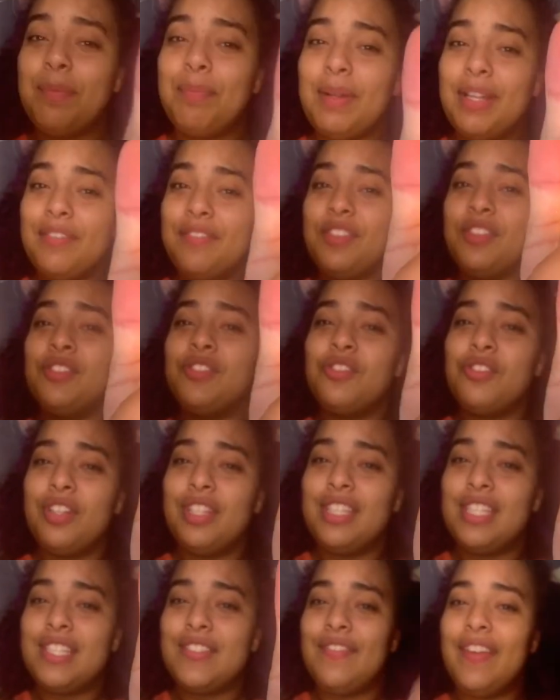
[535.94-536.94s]
button if you
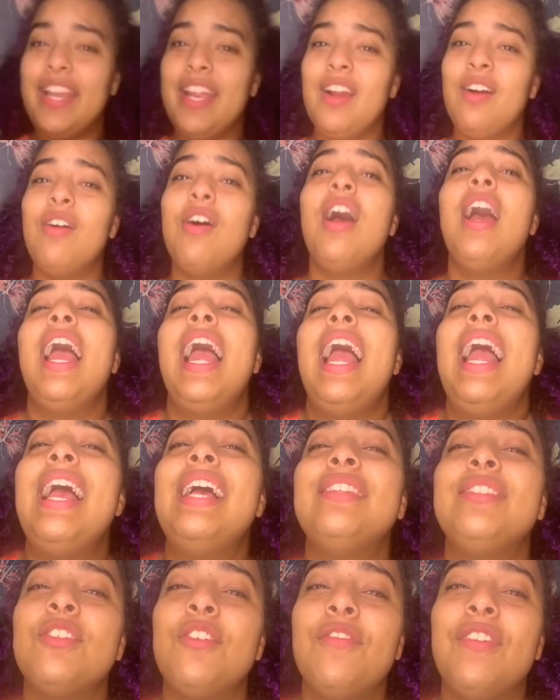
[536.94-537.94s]
enjoyed this video.
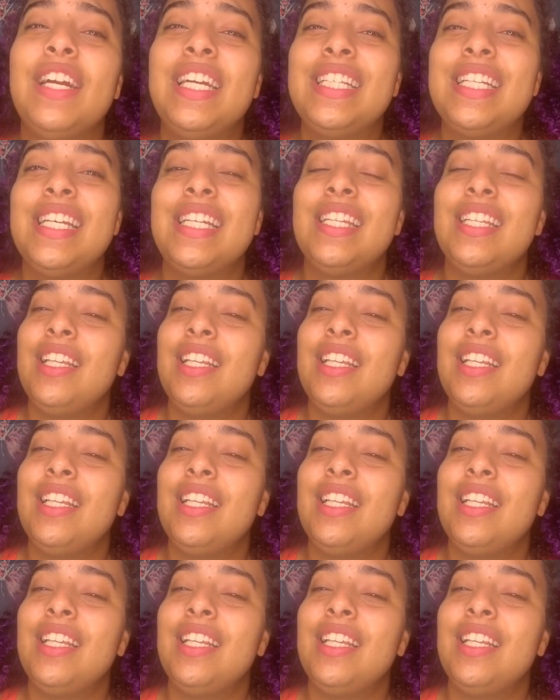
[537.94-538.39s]
And don't forget to hit the